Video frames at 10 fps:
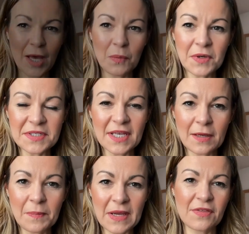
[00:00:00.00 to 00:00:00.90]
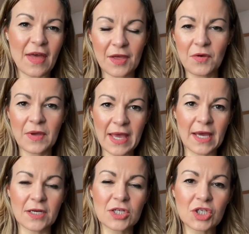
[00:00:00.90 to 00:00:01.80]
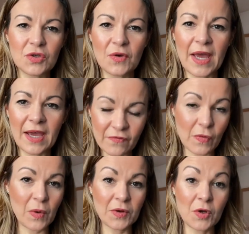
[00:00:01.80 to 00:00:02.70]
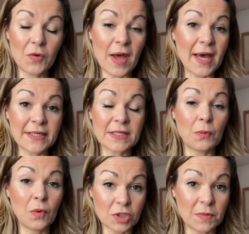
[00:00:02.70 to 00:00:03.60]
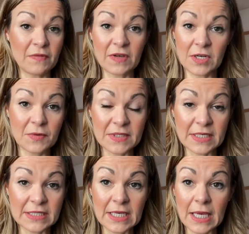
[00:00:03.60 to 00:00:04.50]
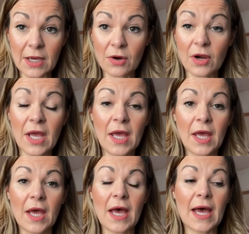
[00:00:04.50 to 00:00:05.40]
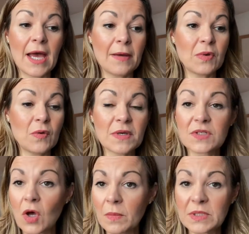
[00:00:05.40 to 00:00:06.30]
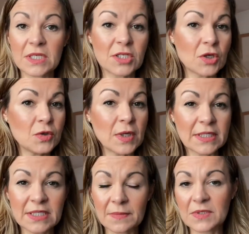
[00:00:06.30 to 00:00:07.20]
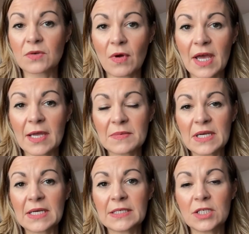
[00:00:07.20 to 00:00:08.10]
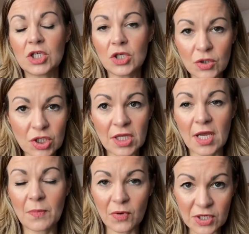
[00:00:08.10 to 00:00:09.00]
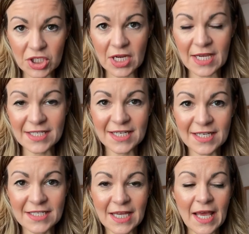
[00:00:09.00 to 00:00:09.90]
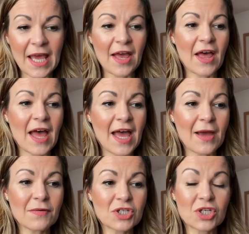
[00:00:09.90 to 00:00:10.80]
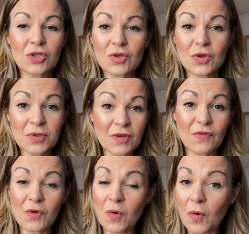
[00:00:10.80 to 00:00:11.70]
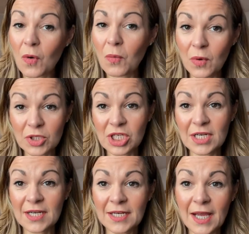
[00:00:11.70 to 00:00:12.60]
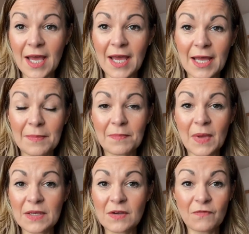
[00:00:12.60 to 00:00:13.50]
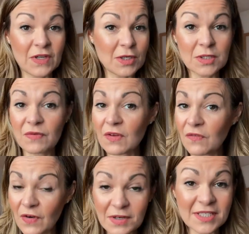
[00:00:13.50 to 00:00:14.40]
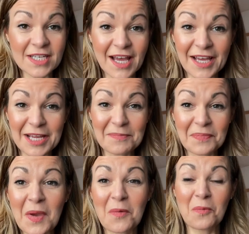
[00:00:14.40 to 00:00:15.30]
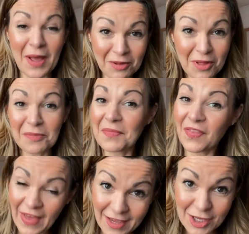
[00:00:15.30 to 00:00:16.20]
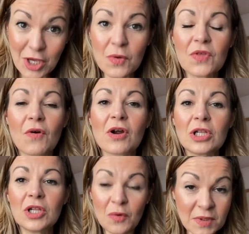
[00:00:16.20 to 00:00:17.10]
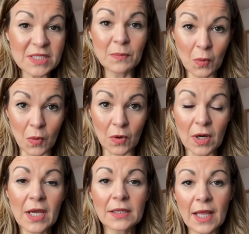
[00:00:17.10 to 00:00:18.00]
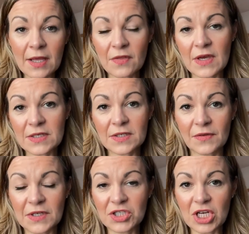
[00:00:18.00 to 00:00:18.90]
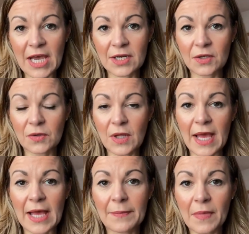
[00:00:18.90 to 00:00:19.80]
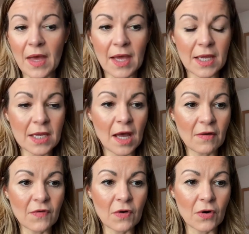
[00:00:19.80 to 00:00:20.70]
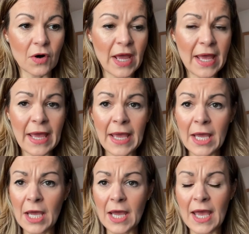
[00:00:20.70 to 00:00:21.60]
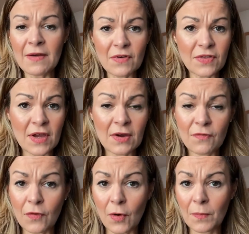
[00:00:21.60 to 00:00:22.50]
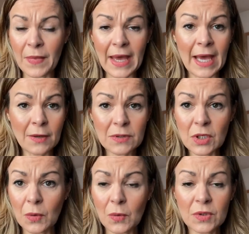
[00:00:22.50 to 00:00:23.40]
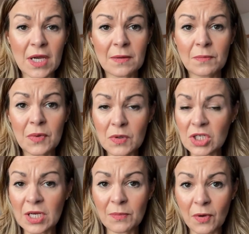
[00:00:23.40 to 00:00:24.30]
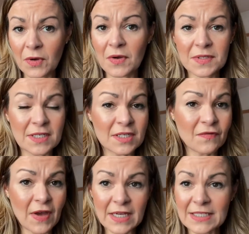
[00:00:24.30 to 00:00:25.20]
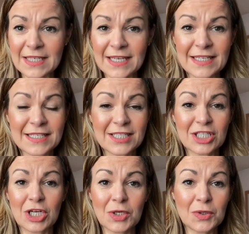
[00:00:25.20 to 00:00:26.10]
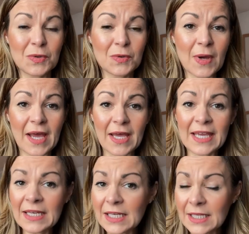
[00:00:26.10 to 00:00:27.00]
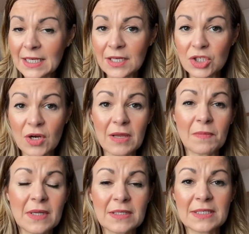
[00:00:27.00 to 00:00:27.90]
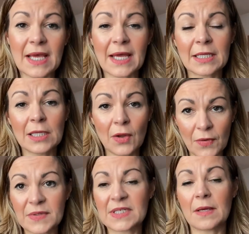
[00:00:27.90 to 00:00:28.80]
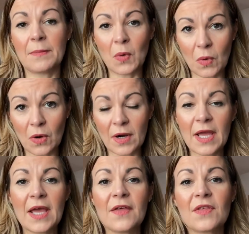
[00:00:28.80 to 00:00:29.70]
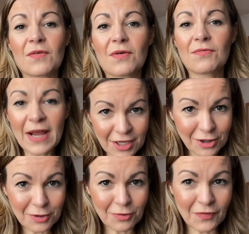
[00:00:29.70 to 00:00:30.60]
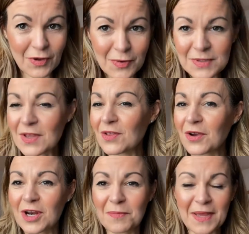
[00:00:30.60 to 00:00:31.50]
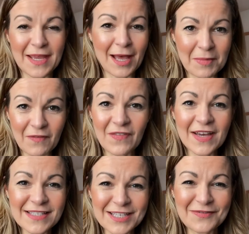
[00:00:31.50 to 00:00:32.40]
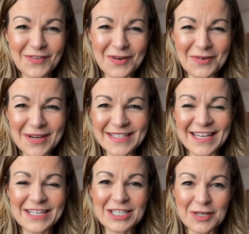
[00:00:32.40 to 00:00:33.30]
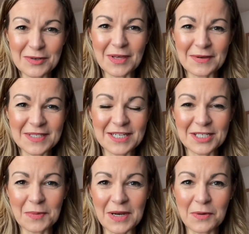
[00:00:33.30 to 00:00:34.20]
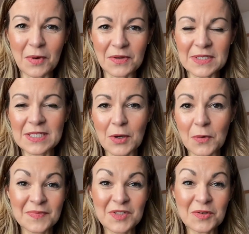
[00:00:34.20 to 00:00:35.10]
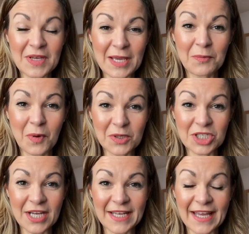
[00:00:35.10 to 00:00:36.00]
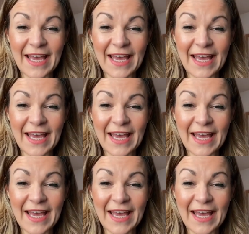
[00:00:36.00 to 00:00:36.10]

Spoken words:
I want to say a big thank you again to everyone who has watched my videos this year, who has commented, who has subscribed. It is hugely appreciated. To those of you who are watching my videos for the first time, welcome, thank you. There are loads more like this on this channel. I cover everything from household and beauty products and devices to in-clinic treatments and lots more. There are regular reviews. They're going to be coming fast and furious in 2021. So do keep watching.